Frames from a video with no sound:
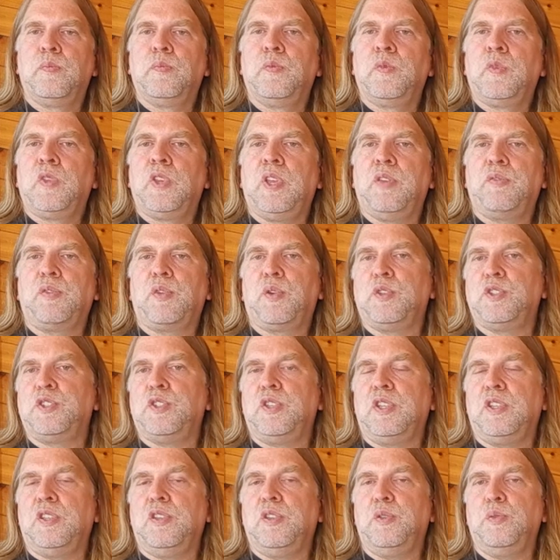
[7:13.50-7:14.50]
of course you
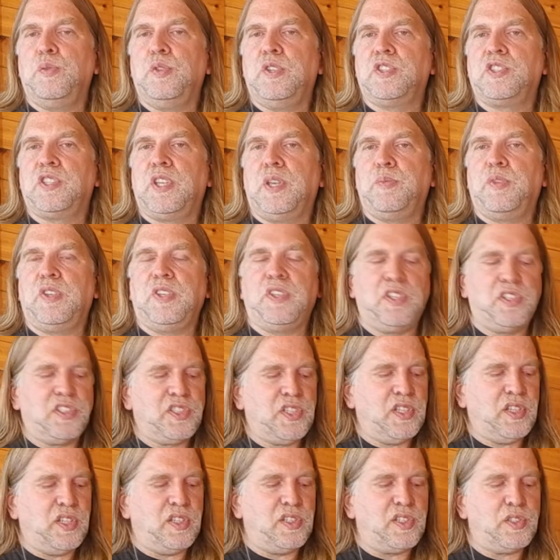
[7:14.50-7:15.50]
can do the same thing
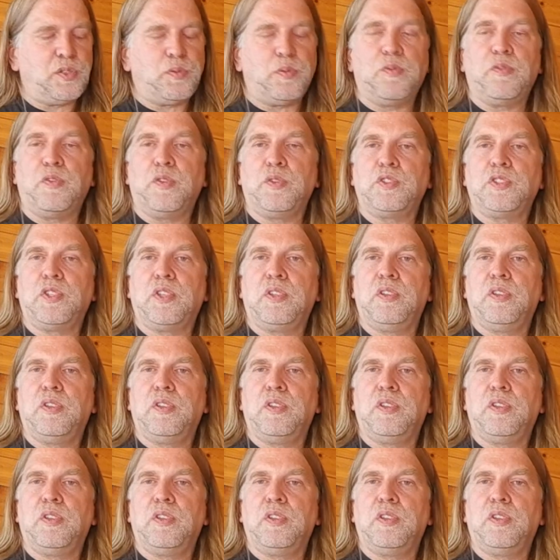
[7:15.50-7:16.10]
descending, just reverse it.